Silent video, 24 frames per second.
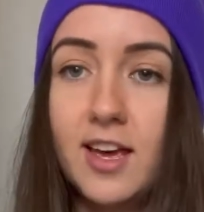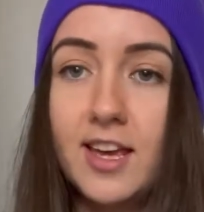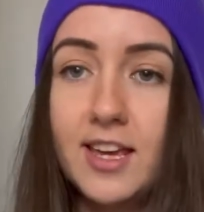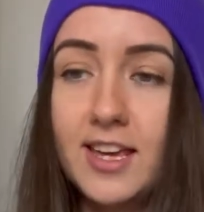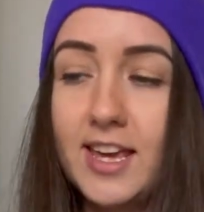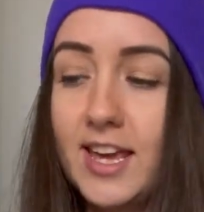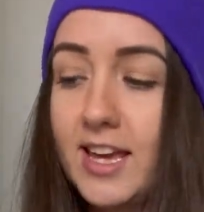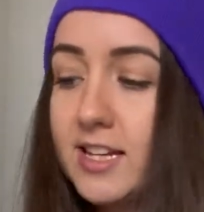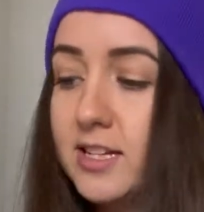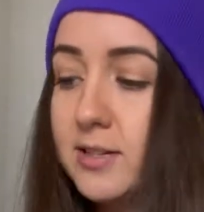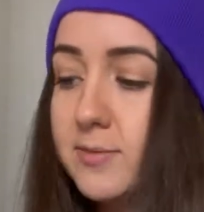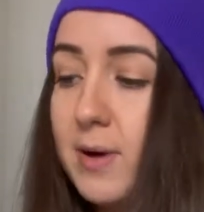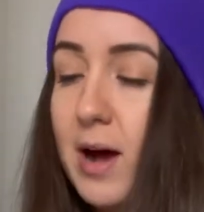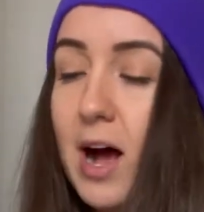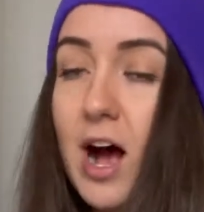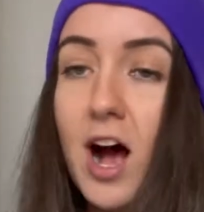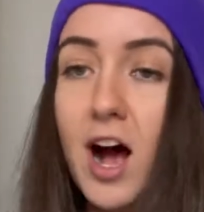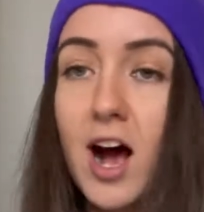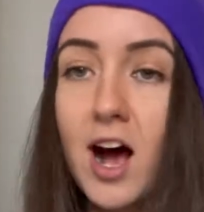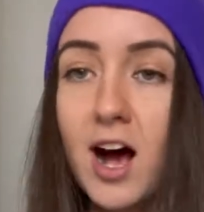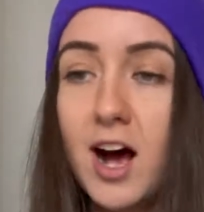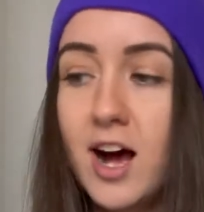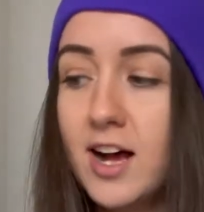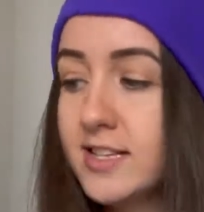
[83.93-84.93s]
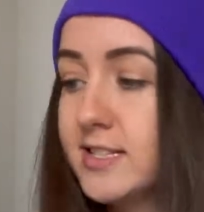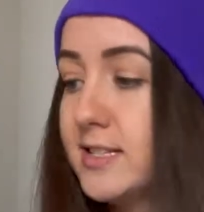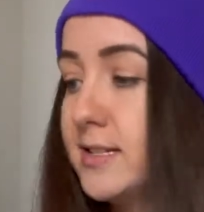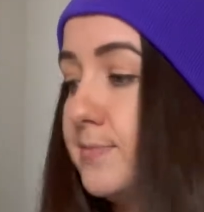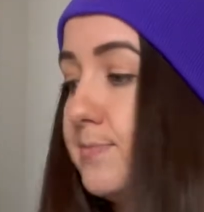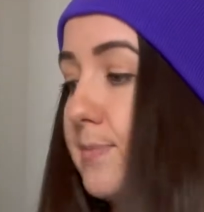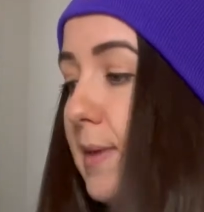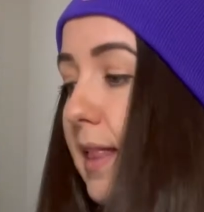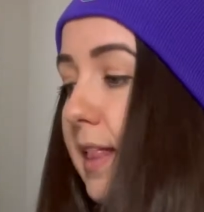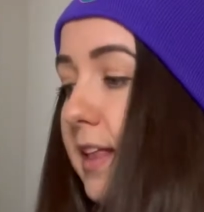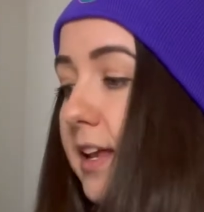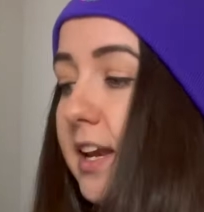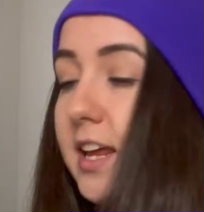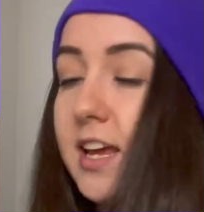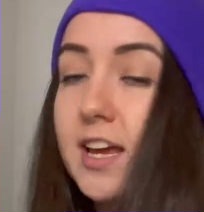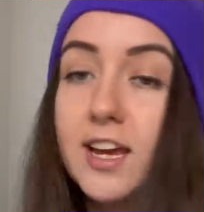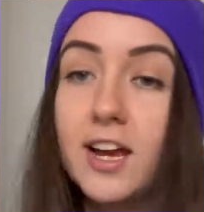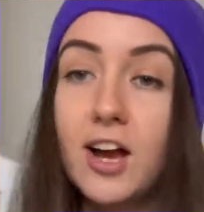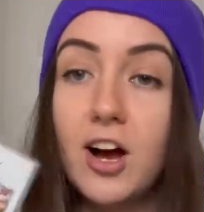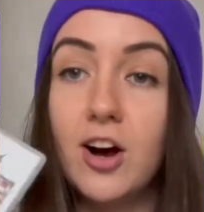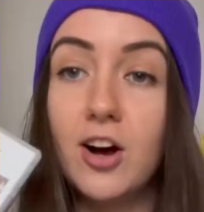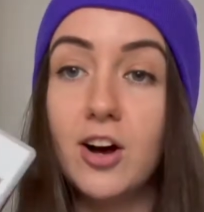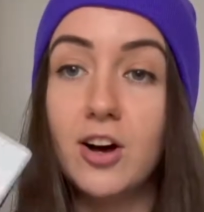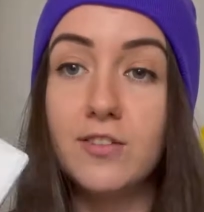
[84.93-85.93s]
Kingdom Hearts Melody
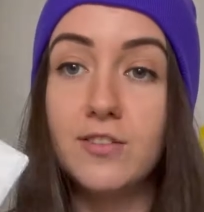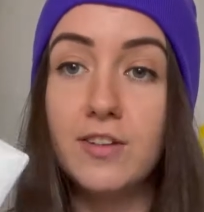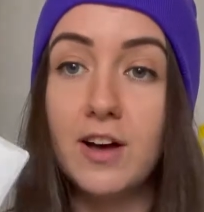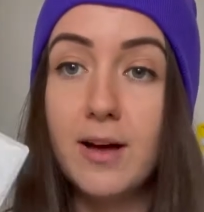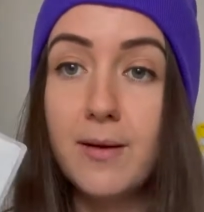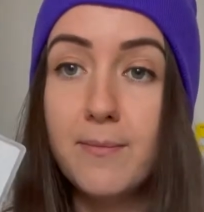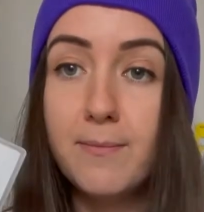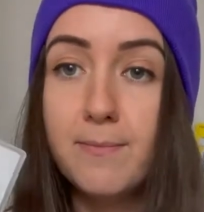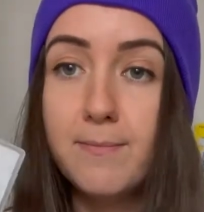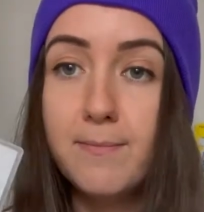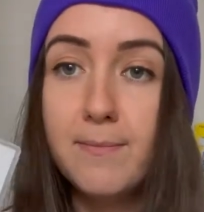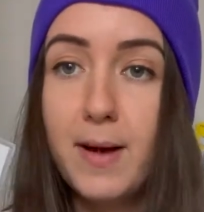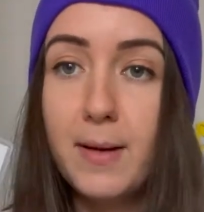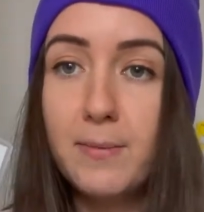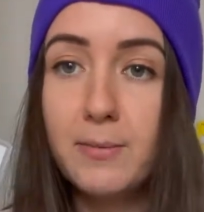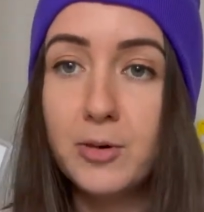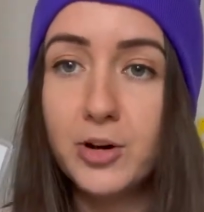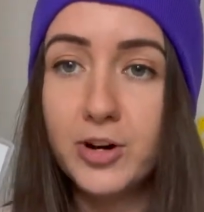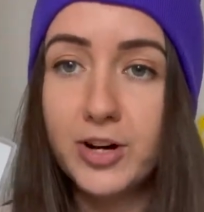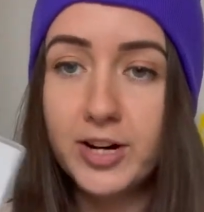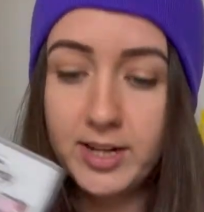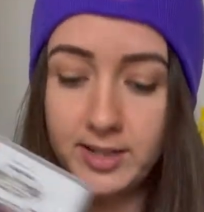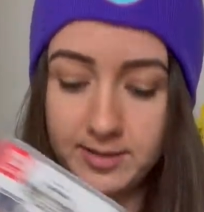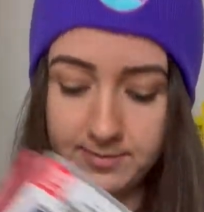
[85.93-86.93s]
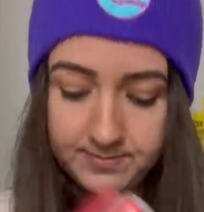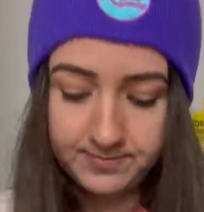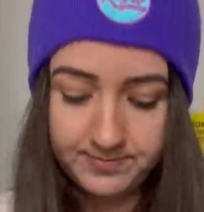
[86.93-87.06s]
of Memory,